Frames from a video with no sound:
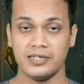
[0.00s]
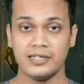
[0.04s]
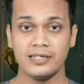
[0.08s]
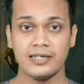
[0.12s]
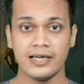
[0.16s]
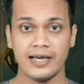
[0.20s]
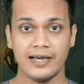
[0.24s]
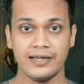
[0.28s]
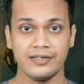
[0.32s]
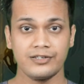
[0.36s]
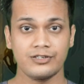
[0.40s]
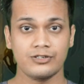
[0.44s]
It
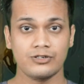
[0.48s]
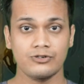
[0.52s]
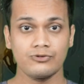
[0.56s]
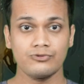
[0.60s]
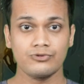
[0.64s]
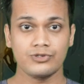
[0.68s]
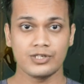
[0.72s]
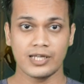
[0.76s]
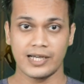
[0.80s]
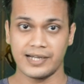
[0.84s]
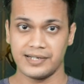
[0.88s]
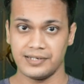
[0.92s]
has two
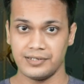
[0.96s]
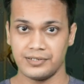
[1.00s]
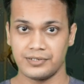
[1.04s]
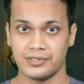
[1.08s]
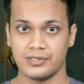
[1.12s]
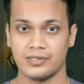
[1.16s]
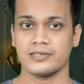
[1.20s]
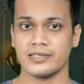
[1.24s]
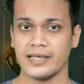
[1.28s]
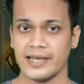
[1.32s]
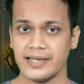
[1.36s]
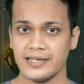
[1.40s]
sides,
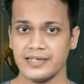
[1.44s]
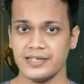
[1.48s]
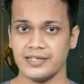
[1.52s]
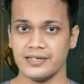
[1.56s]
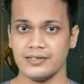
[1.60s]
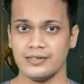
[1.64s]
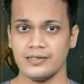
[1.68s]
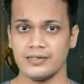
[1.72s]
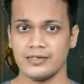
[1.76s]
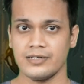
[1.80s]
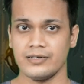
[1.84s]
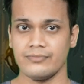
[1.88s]

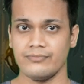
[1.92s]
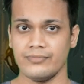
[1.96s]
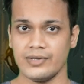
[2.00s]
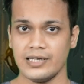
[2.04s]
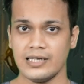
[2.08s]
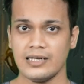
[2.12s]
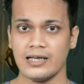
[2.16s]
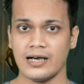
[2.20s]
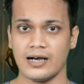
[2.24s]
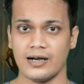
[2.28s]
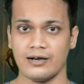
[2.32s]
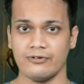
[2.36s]
Sidin, the
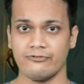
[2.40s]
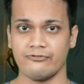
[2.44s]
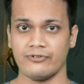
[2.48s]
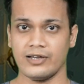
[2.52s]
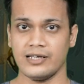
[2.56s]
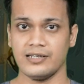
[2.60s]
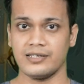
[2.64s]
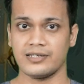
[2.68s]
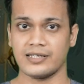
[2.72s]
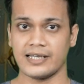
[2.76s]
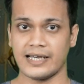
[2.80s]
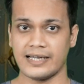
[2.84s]
male half,
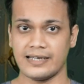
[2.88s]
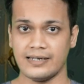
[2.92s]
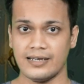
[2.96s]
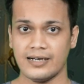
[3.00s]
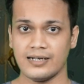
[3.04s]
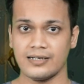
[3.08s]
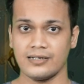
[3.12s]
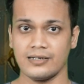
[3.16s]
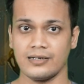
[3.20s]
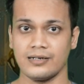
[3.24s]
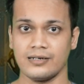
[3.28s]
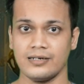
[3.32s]
and
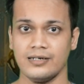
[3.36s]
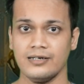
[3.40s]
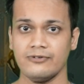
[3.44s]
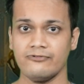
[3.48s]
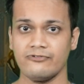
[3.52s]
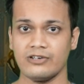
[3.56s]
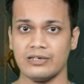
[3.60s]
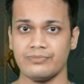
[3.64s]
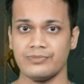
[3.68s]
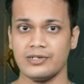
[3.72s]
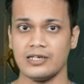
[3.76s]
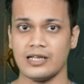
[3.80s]
Sidar, the
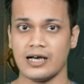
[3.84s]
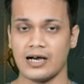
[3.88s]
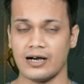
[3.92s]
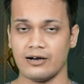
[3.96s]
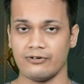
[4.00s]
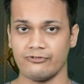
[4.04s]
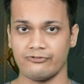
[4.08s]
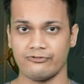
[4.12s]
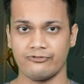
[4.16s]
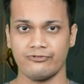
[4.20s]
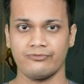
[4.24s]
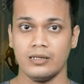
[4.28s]
female
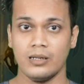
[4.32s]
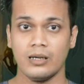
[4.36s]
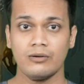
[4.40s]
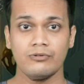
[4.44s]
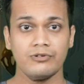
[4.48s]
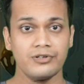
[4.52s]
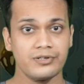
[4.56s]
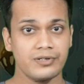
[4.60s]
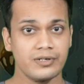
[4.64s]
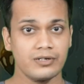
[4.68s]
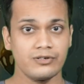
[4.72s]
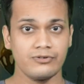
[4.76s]
half. Now
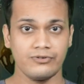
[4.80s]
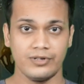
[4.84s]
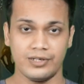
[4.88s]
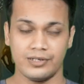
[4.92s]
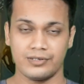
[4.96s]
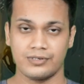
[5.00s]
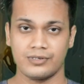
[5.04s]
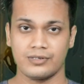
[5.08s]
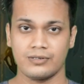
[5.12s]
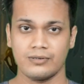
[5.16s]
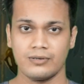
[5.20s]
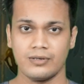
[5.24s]
listen to
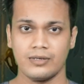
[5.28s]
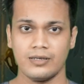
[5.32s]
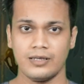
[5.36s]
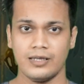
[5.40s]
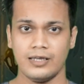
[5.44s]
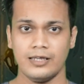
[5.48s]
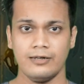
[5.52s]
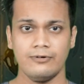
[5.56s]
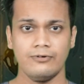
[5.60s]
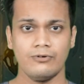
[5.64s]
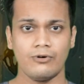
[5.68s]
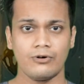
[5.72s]
this.
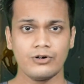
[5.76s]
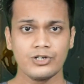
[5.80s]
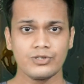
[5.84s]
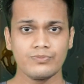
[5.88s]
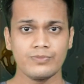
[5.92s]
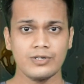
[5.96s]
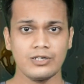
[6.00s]
In Norse